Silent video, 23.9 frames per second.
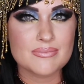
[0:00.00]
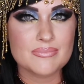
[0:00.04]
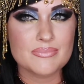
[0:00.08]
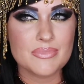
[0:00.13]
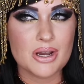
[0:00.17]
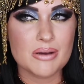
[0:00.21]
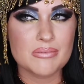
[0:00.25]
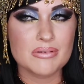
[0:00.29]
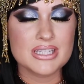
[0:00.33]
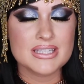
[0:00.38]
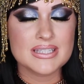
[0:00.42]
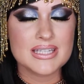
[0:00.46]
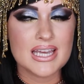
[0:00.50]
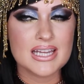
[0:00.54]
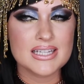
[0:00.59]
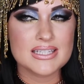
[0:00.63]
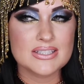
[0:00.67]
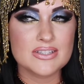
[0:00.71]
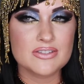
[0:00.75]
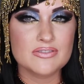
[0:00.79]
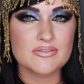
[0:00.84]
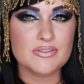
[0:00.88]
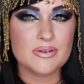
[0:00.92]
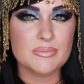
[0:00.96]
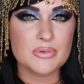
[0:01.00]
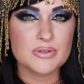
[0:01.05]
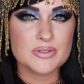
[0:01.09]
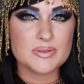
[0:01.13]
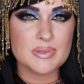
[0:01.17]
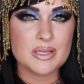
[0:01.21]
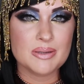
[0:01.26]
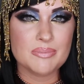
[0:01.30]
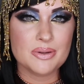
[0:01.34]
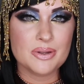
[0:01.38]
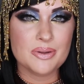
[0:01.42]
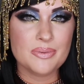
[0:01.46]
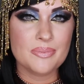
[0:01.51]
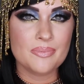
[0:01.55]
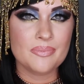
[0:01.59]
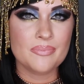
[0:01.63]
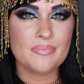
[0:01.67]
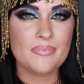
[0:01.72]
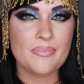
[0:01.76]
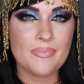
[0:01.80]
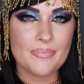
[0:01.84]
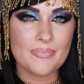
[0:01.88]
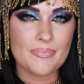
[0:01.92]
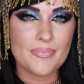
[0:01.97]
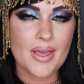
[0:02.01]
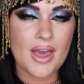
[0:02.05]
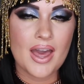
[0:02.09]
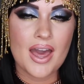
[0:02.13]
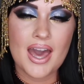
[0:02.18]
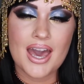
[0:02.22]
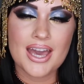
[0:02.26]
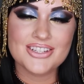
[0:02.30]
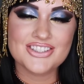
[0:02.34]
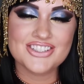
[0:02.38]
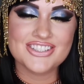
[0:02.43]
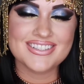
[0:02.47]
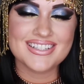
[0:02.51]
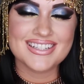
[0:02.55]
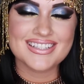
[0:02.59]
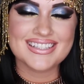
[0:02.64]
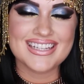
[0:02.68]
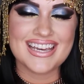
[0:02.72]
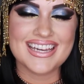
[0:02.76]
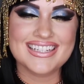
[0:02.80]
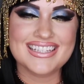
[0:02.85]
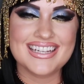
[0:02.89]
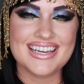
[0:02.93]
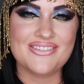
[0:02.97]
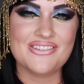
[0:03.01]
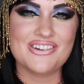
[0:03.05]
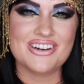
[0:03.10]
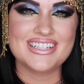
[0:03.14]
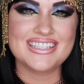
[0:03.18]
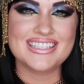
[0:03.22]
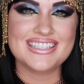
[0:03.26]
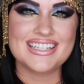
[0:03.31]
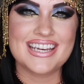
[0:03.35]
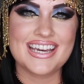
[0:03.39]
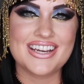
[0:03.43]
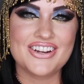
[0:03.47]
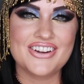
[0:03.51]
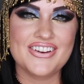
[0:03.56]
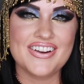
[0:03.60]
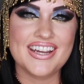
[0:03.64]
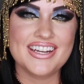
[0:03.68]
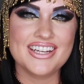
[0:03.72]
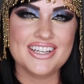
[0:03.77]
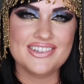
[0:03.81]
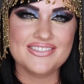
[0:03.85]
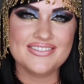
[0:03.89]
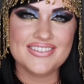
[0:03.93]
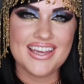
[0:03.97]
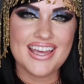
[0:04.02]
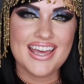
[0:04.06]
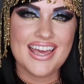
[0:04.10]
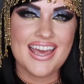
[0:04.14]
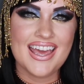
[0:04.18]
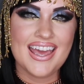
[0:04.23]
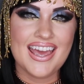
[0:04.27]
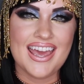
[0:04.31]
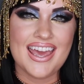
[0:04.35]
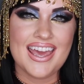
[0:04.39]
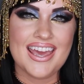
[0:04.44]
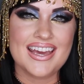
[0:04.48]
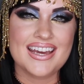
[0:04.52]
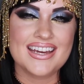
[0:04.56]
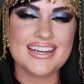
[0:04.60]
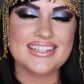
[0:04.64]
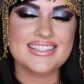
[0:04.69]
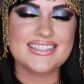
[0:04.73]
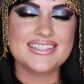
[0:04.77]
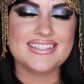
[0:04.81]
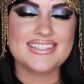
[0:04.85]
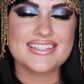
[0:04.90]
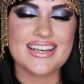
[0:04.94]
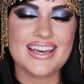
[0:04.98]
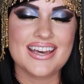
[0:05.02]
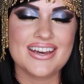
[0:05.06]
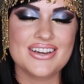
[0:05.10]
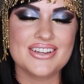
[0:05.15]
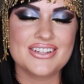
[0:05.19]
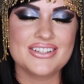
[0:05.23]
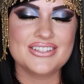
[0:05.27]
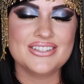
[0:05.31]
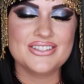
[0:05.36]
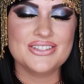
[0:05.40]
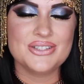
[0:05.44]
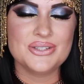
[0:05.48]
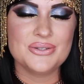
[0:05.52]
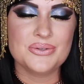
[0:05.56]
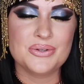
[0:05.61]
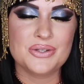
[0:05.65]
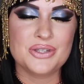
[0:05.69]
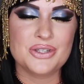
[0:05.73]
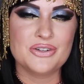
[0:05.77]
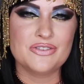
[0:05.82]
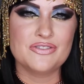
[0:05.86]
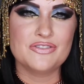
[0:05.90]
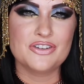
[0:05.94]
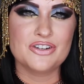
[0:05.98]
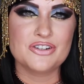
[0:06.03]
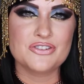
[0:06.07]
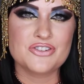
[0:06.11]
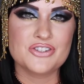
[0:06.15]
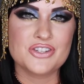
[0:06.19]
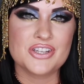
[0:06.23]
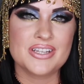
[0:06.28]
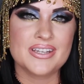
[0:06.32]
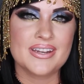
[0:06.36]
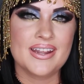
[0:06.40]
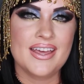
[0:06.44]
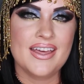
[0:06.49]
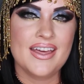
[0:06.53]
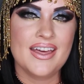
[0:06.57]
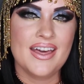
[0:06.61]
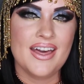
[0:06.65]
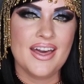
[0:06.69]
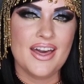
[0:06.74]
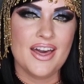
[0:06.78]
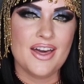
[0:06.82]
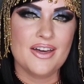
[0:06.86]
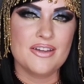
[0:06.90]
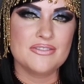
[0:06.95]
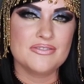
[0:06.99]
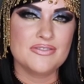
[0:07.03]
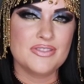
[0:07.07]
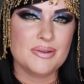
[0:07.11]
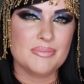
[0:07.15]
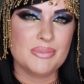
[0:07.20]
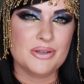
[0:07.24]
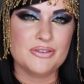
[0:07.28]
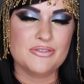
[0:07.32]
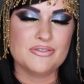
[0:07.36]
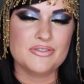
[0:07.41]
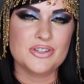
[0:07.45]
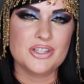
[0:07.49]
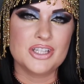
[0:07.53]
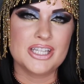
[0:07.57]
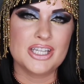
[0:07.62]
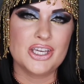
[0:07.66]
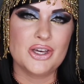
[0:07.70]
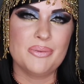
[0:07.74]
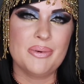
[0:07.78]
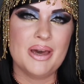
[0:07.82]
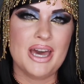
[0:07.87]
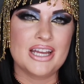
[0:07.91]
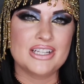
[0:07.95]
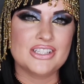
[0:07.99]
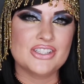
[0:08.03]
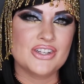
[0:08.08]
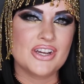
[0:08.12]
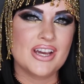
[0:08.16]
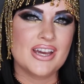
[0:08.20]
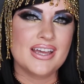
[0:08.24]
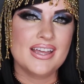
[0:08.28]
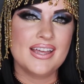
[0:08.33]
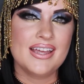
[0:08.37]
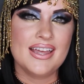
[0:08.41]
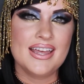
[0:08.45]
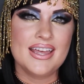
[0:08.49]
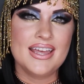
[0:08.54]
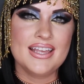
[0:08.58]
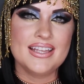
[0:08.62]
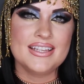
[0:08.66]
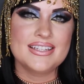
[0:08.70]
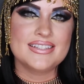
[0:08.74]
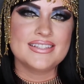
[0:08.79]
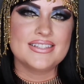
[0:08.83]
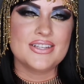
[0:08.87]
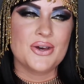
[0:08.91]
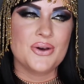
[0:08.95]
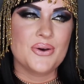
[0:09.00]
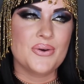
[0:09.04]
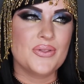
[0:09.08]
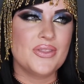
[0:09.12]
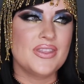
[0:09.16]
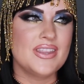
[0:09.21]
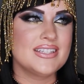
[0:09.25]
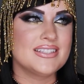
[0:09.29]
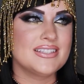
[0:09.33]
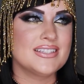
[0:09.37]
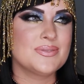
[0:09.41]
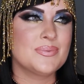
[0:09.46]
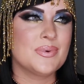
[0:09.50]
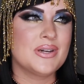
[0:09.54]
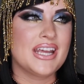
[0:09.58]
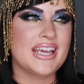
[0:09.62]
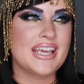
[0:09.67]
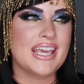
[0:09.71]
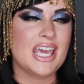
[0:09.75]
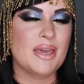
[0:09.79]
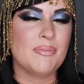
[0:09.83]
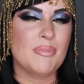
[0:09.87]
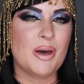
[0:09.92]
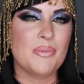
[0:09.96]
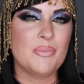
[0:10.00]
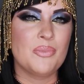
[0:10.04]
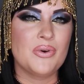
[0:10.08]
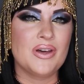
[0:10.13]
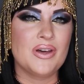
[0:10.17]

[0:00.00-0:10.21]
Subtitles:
probably is canceled for most people, I just decided I wanted to get creative and do a little version of the beautiful Cleopatra. So this is what I came up